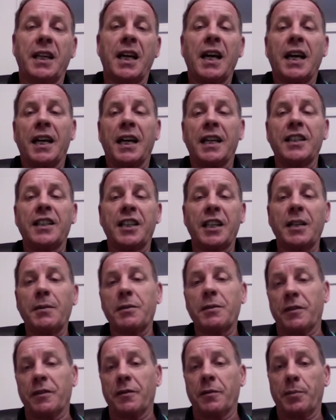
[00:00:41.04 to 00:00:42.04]
In
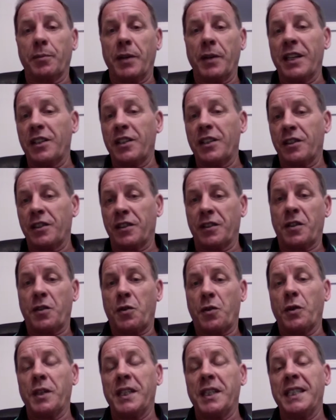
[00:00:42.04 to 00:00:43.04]
terms of branches or
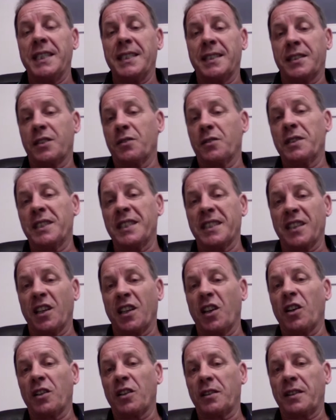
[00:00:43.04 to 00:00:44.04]
trees, there isn't a
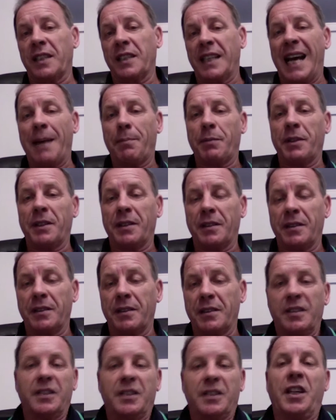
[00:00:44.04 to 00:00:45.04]
lot can happen
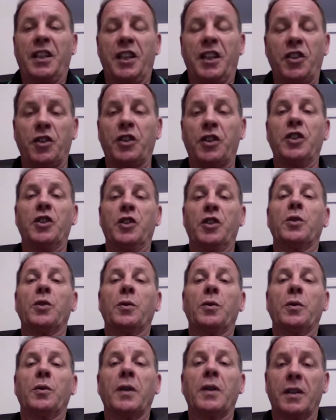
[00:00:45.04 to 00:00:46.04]
that you can
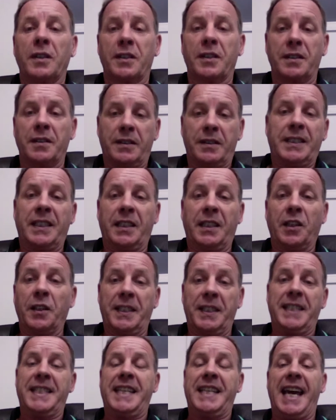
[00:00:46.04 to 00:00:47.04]
do until on
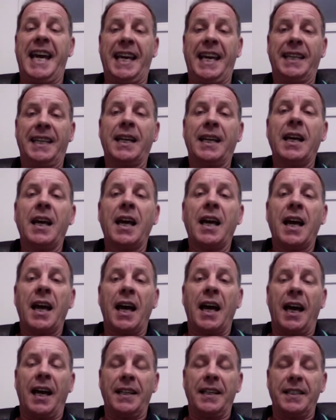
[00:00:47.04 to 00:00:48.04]
the day.
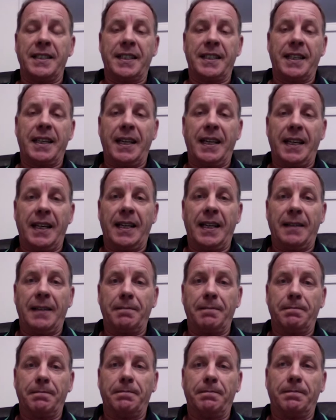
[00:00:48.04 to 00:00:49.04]
And the
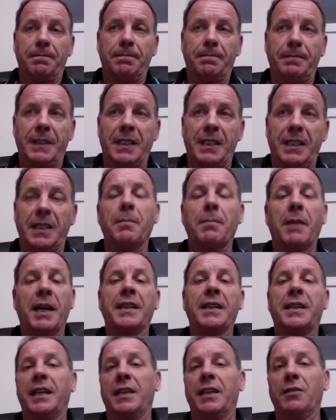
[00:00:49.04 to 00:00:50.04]

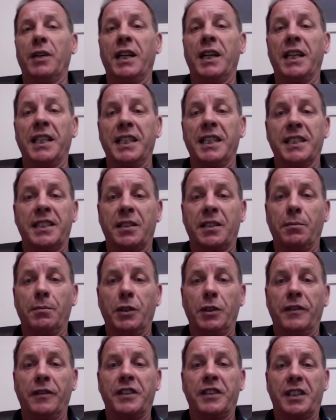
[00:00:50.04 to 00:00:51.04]
main thing really is to
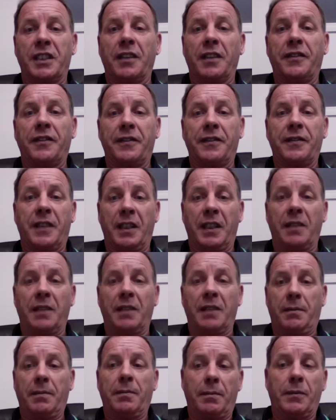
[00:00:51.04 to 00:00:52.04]
move stuff that
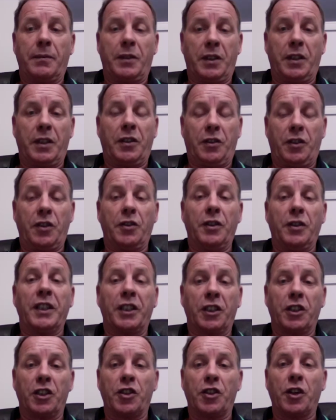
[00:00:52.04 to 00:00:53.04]
you're in
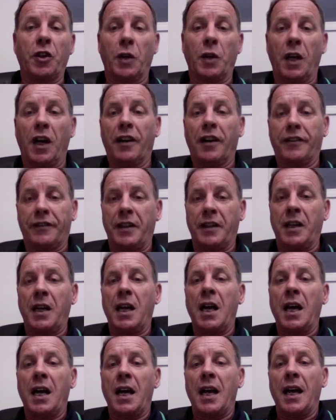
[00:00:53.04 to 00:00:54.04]
control of.
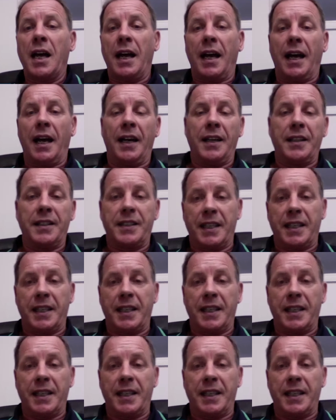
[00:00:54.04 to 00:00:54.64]
And